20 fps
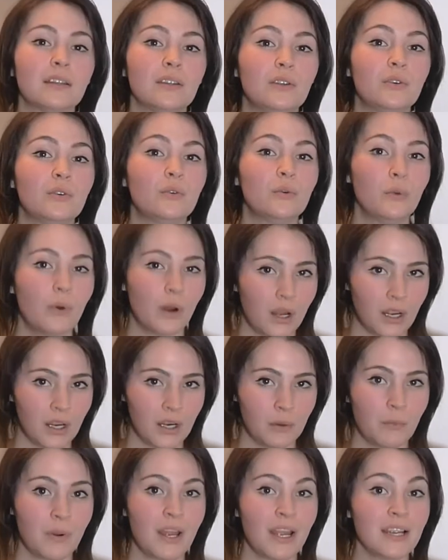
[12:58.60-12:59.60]
You
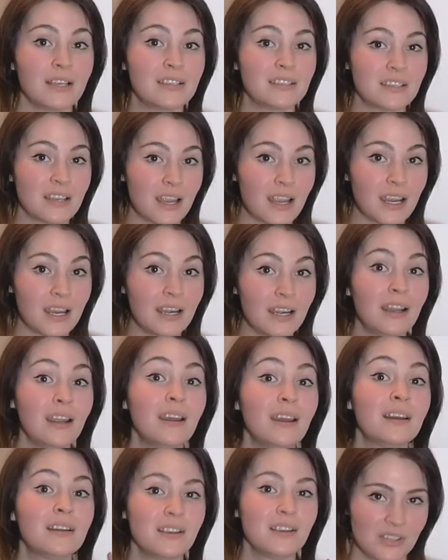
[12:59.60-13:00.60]
are my
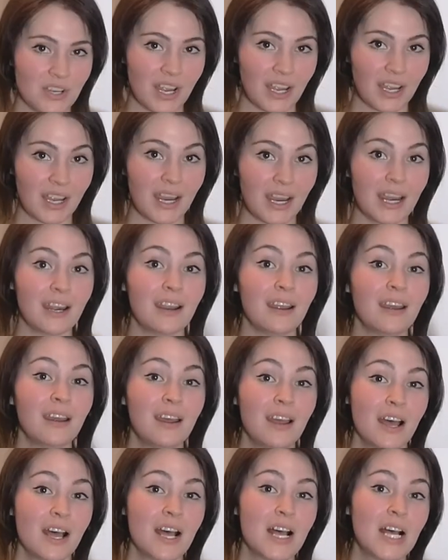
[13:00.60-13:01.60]
sunshine,
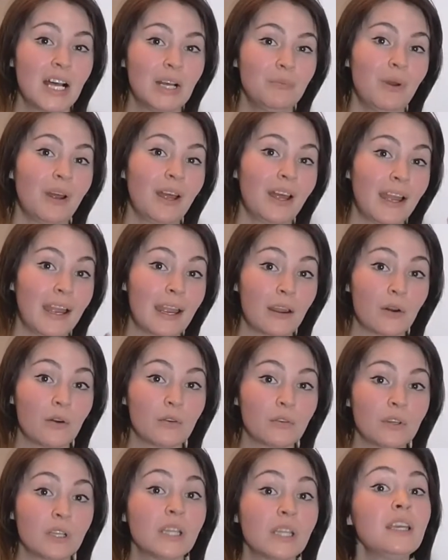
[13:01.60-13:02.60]
my
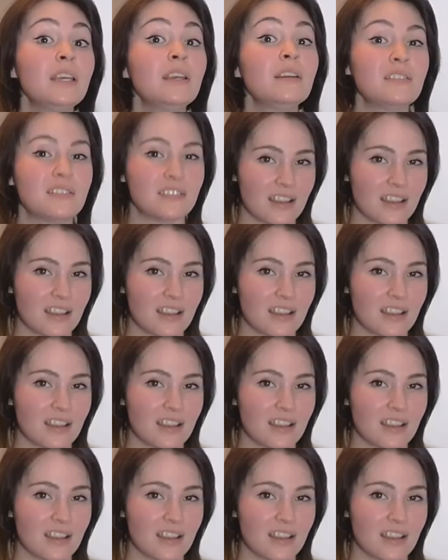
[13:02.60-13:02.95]
only